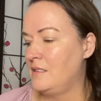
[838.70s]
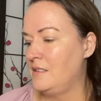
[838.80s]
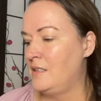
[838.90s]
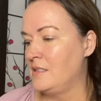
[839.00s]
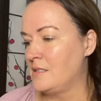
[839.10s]

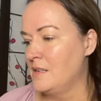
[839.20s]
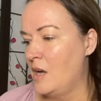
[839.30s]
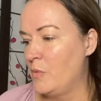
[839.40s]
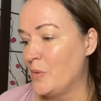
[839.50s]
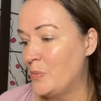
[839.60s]
It is not
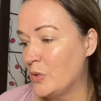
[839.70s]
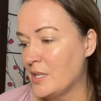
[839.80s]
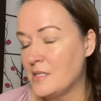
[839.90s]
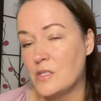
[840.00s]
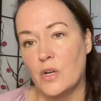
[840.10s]
what a book
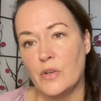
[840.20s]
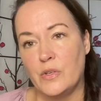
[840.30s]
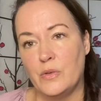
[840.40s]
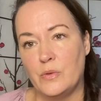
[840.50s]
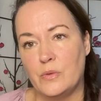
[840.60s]
has taught
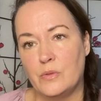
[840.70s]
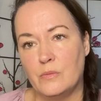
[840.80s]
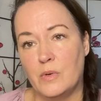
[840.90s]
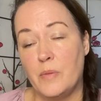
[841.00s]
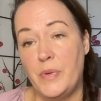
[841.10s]
you,
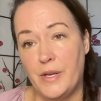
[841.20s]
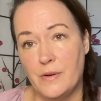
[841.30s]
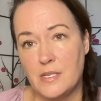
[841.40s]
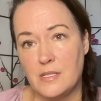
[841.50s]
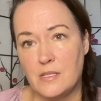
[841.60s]
what a
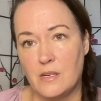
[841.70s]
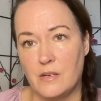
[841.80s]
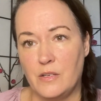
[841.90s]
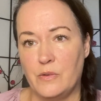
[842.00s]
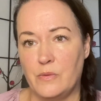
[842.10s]
parent has taught
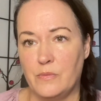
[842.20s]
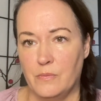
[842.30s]
you.